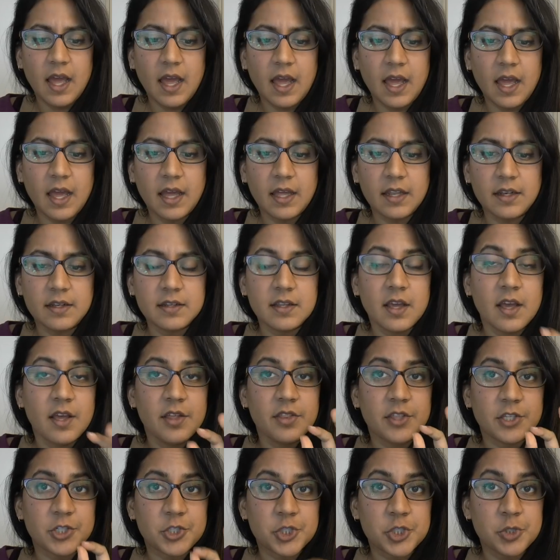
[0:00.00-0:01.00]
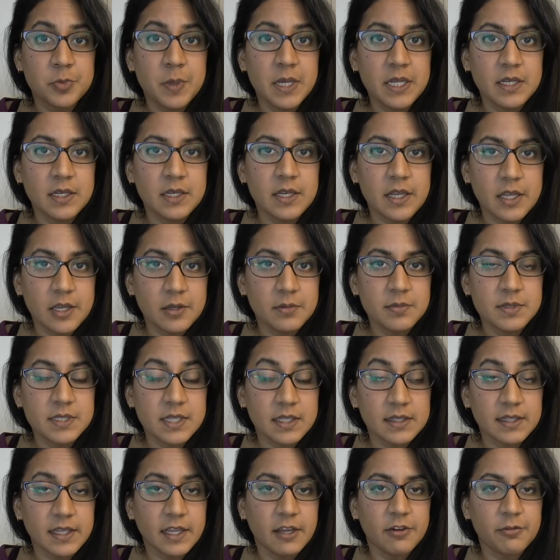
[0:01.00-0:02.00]
And the Schmidt nibs
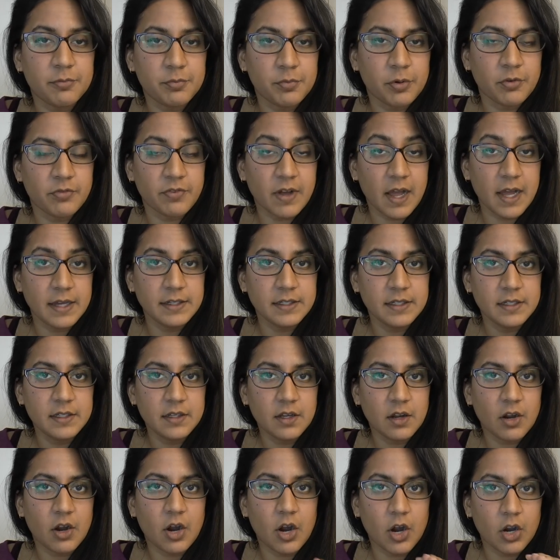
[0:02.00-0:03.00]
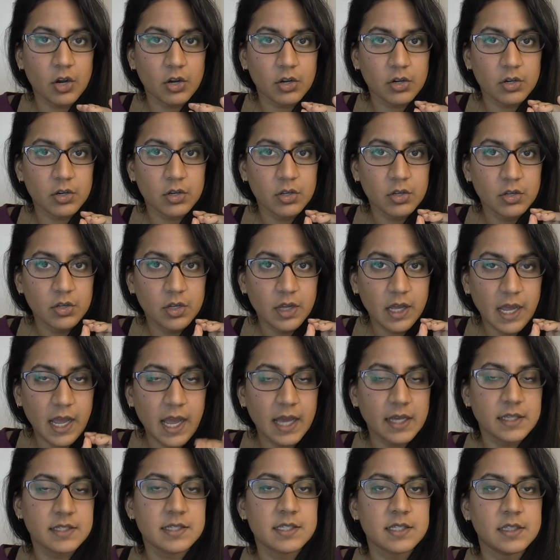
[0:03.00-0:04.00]
that they have provided are
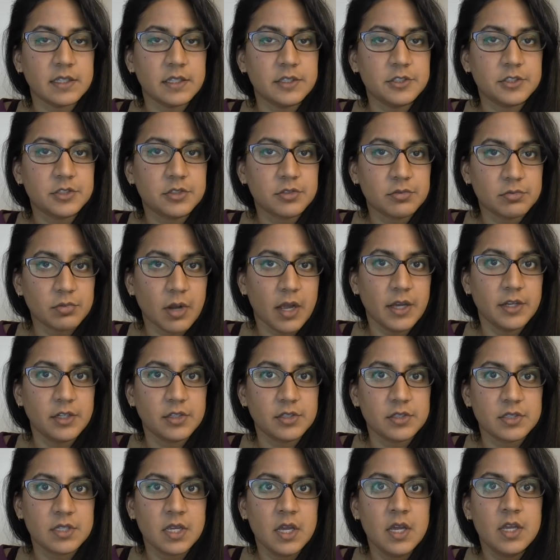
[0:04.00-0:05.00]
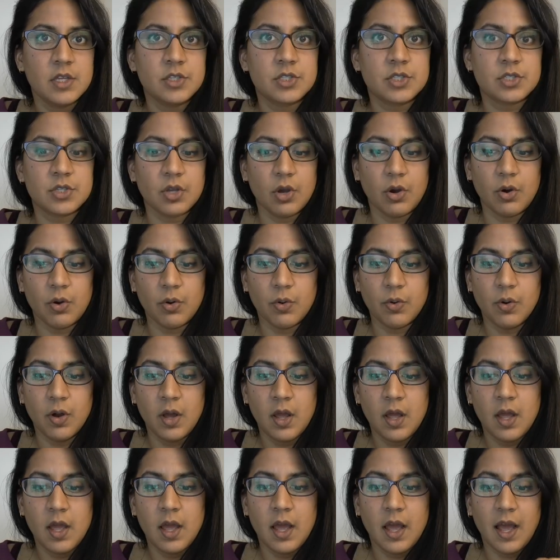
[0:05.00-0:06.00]
excellent writers. So
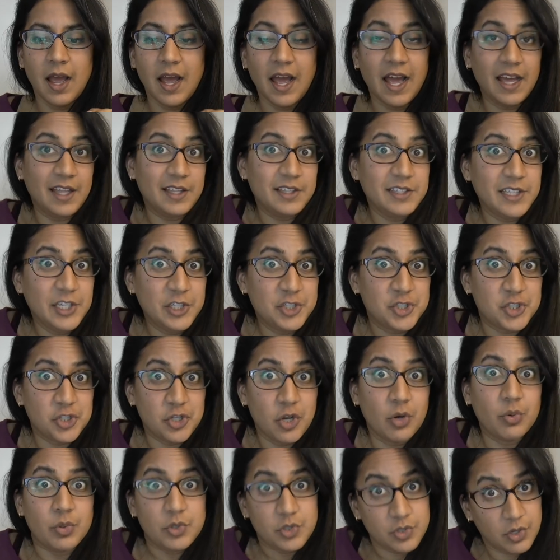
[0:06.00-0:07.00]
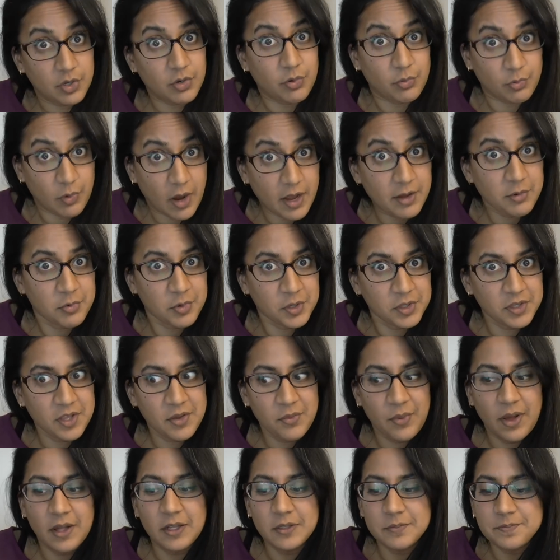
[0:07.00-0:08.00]
at least you know it's going to write
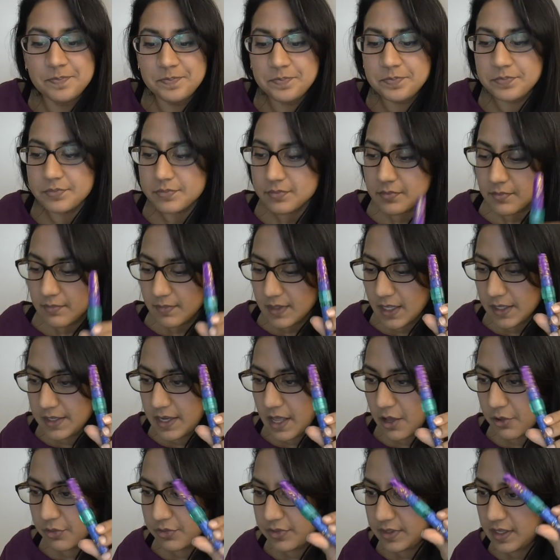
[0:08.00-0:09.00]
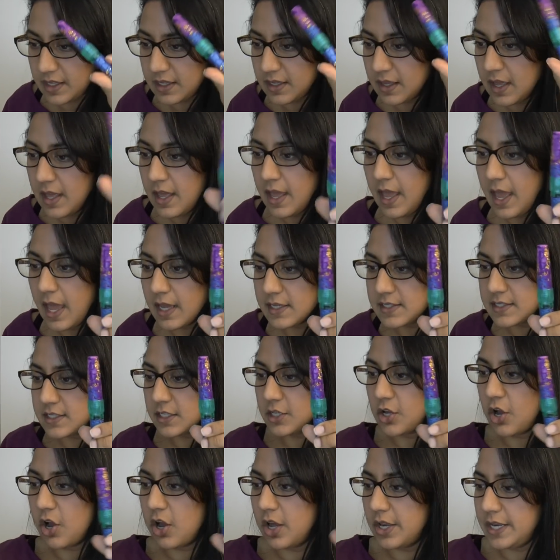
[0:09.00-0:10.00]
really well. Now, the
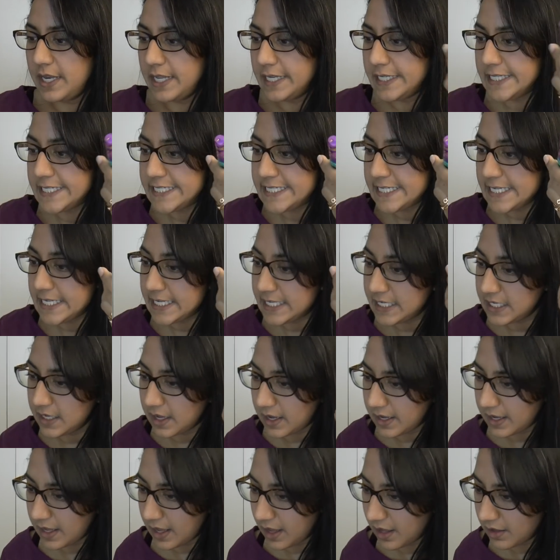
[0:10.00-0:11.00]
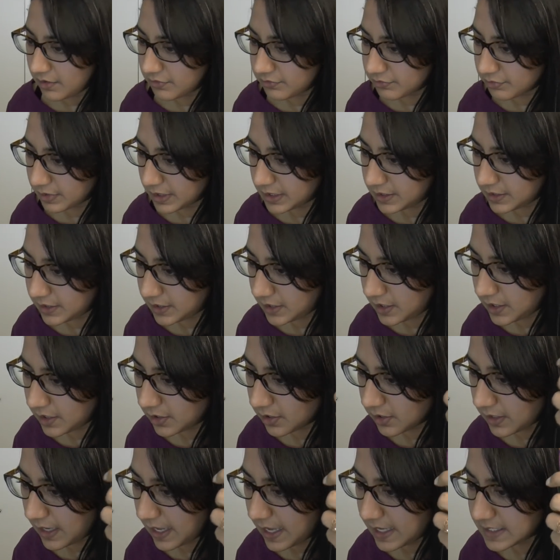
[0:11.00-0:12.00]
Hexagon-D I have written
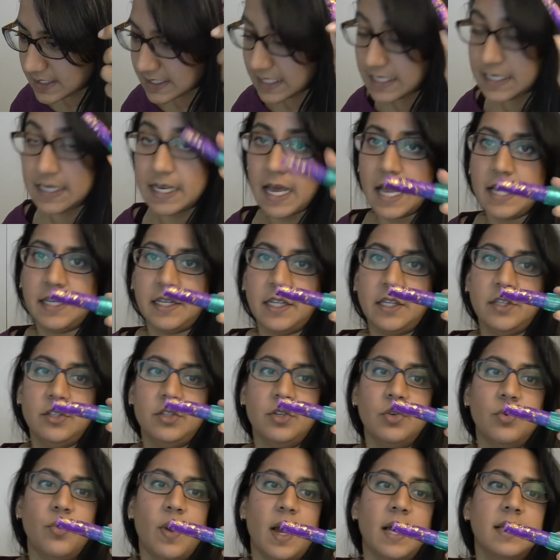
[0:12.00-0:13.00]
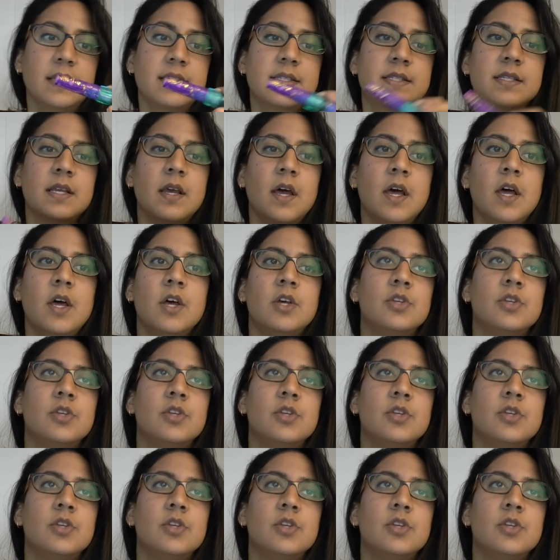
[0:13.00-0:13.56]
here at 90 US.